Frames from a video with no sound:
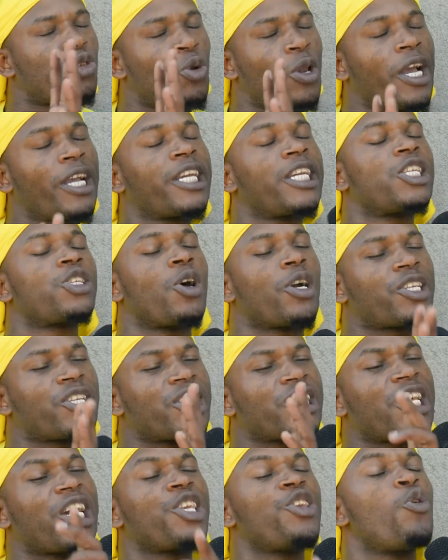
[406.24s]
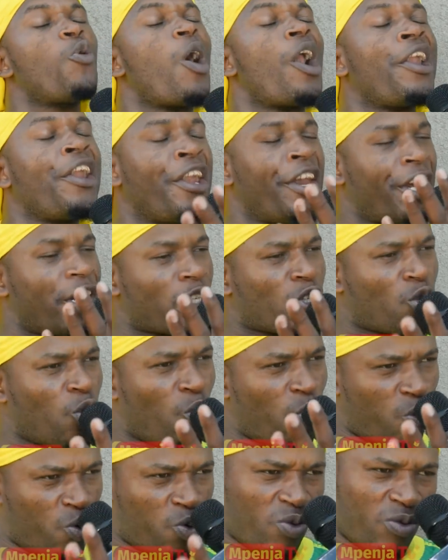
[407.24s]
Sisi tunaingiza wachezaji wanne
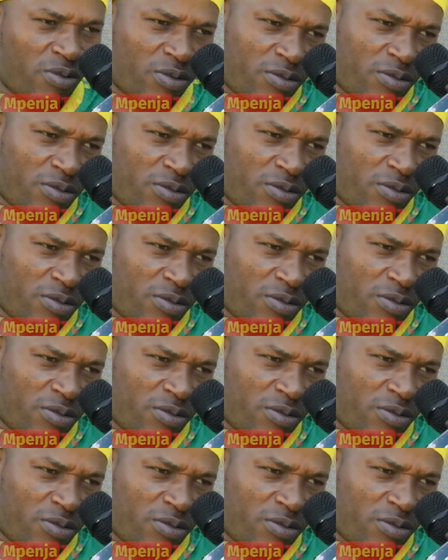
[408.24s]
tu.